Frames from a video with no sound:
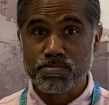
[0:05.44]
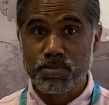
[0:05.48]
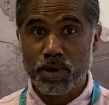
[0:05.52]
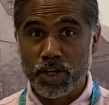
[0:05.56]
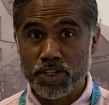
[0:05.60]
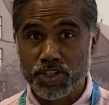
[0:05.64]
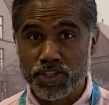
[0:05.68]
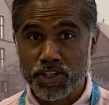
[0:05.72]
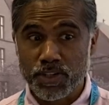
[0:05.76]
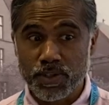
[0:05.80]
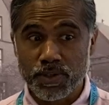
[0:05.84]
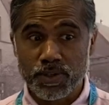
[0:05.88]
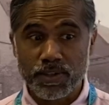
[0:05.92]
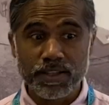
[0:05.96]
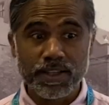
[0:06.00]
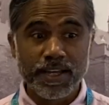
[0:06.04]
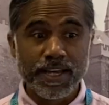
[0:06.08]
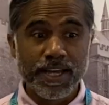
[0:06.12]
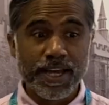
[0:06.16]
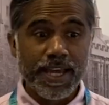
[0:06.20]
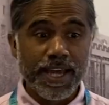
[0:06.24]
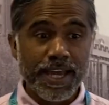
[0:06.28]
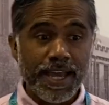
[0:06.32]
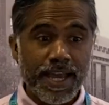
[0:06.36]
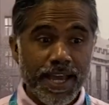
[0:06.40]
module,
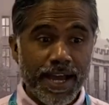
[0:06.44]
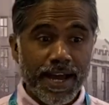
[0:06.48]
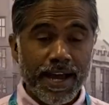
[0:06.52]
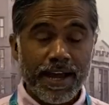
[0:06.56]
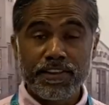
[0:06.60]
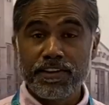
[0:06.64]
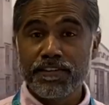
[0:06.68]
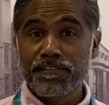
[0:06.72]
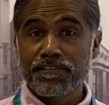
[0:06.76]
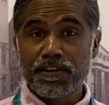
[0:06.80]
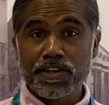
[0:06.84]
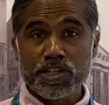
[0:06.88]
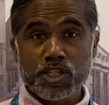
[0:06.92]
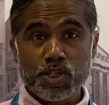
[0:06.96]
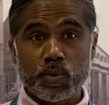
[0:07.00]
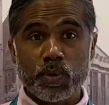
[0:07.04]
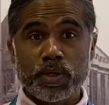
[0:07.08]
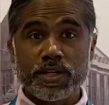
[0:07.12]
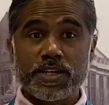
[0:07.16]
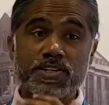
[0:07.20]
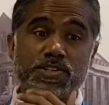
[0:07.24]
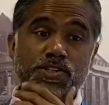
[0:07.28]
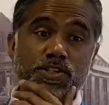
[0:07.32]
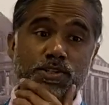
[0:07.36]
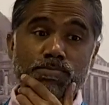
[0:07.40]
and the first one
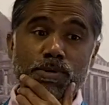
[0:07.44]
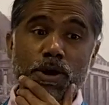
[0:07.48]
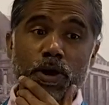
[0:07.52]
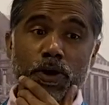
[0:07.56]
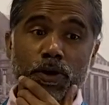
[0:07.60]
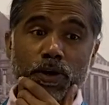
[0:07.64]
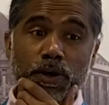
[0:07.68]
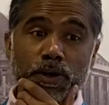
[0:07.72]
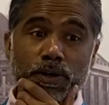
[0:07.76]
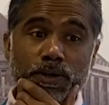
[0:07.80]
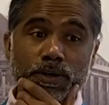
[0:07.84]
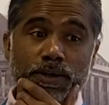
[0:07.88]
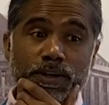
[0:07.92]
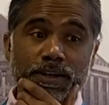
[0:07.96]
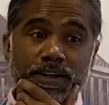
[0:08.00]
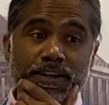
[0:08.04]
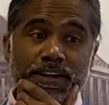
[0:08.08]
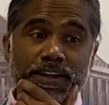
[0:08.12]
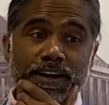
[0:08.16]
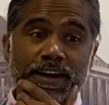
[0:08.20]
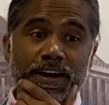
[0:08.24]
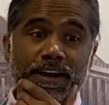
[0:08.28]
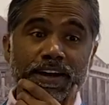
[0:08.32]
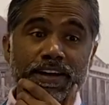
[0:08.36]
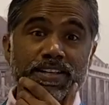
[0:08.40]
is tomorrow.
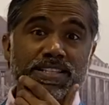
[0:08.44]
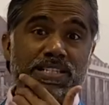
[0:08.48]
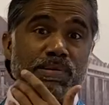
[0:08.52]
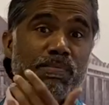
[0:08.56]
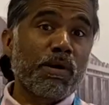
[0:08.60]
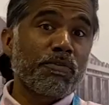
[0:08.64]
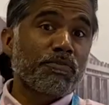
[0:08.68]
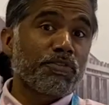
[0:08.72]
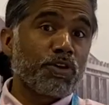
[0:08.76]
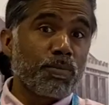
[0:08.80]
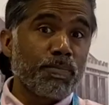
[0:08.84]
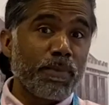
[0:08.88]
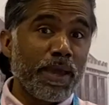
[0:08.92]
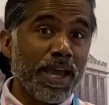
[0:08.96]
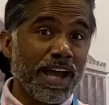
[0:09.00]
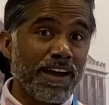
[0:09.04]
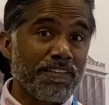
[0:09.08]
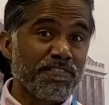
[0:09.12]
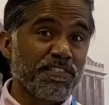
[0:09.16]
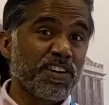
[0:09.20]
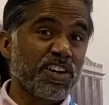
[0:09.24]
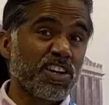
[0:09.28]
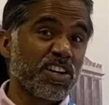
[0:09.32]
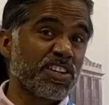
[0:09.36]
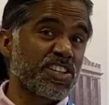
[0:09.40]
And some of you may have
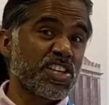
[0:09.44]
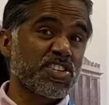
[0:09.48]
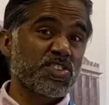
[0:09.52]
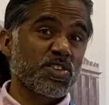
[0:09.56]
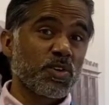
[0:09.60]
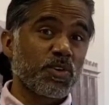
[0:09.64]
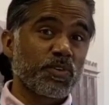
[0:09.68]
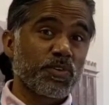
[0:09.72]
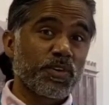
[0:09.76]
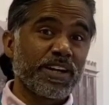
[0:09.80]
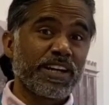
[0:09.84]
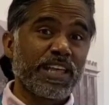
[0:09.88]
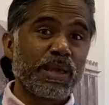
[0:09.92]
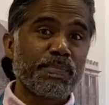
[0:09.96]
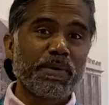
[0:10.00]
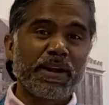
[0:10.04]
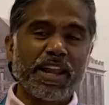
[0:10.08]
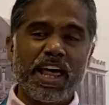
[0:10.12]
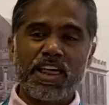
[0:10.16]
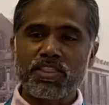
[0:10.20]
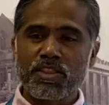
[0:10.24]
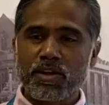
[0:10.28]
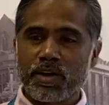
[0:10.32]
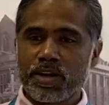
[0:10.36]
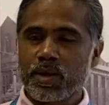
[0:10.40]
heard this already, but I
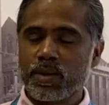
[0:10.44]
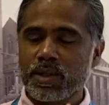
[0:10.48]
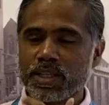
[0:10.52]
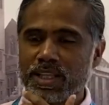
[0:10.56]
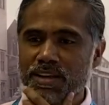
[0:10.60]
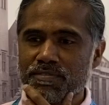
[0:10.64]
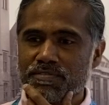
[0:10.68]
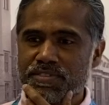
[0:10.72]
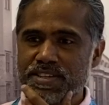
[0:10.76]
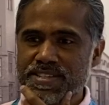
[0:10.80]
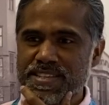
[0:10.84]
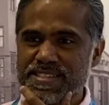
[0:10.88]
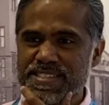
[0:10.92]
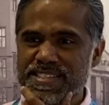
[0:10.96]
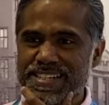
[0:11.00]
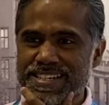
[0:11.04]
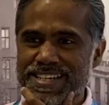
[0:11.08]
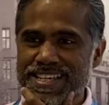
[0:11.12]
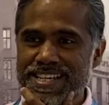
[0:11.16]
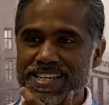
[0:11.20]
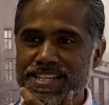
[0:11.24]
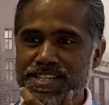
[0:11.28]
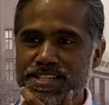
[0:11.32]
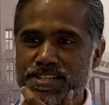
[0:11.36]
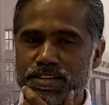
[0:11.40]
thought I'll give this as a
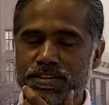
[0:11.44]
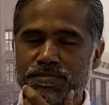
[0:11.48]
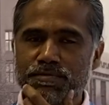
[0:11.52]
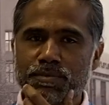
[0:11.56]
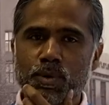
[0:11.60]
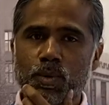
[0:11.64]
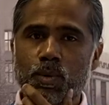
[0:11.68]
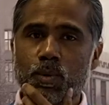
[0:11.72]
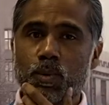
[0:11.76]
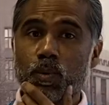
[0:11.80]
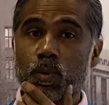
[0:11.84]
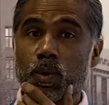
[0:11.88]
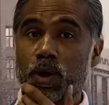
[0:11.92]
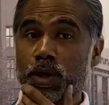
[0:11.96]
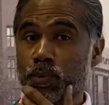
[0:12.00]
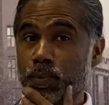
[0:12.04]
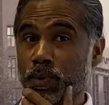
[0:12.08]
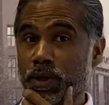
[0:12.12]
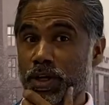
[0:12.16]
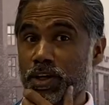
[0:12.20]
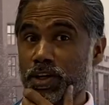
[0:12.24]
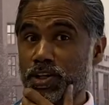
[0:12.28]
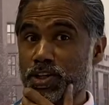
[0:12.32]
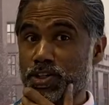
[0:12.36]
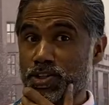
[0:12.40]
teaser for what we're
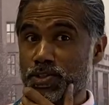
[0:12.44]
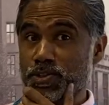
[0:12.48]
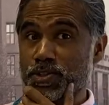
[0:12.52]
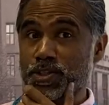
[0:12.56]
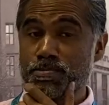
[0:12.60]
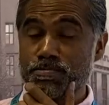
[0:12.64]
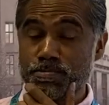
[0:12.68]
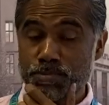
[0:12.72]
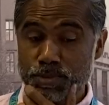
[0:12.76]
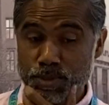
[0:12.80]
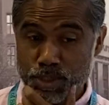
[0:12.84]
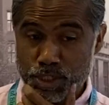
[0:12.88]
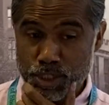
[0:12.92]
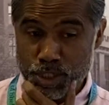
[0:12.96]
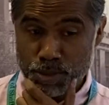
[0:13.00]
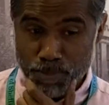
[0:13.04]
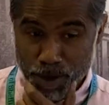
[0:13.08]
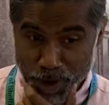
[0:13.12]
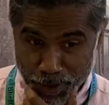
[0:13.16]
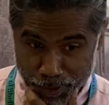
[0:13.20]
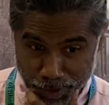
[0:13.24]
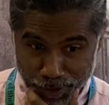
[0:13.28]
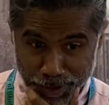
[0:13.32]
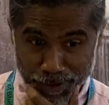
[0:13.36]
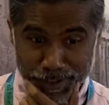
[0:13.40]
going to do
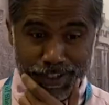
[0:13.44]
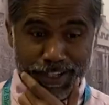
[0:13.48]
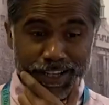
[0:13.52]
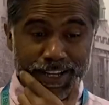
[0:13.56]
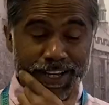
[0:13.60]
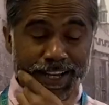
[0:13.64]
tomorrow.